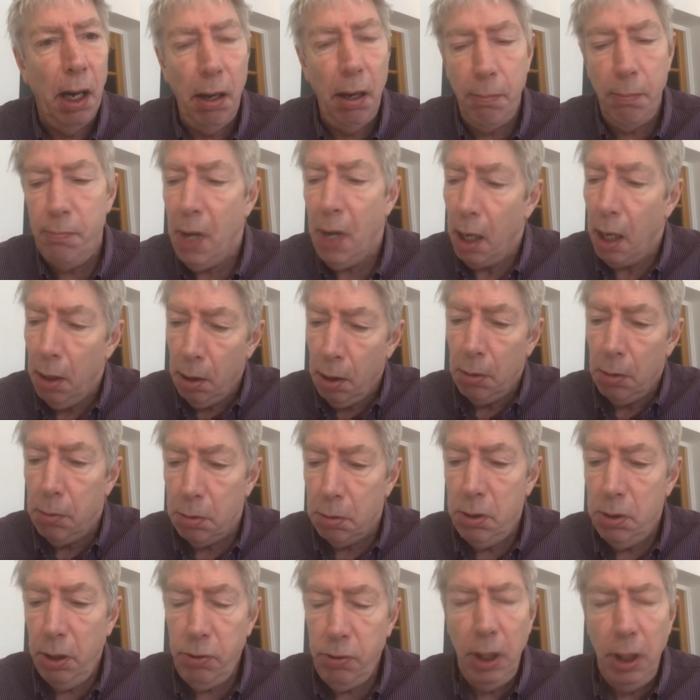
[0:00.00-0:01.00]
Do
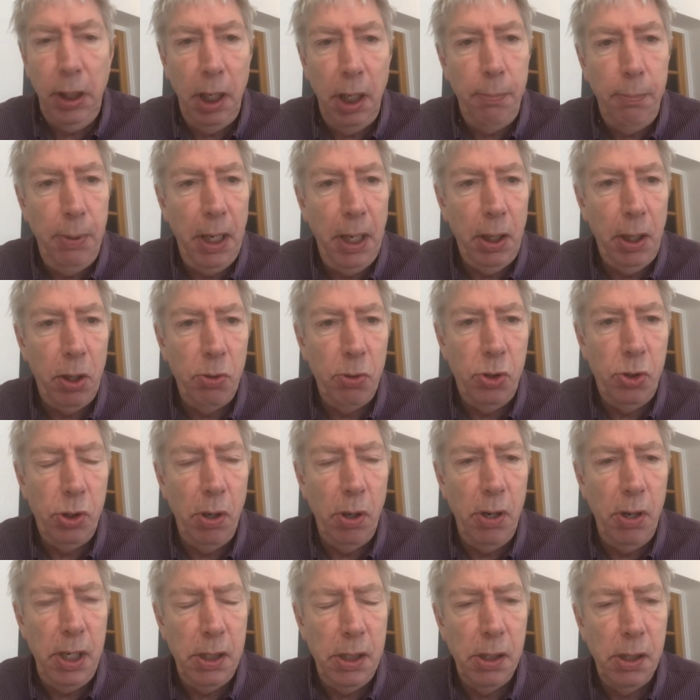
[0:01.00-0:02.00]
you think he'd be a good
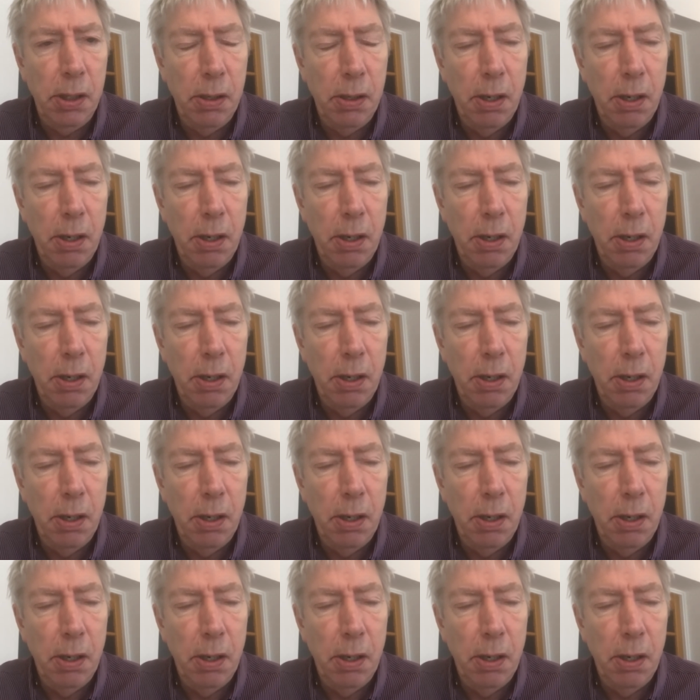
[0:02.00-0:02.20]
choice?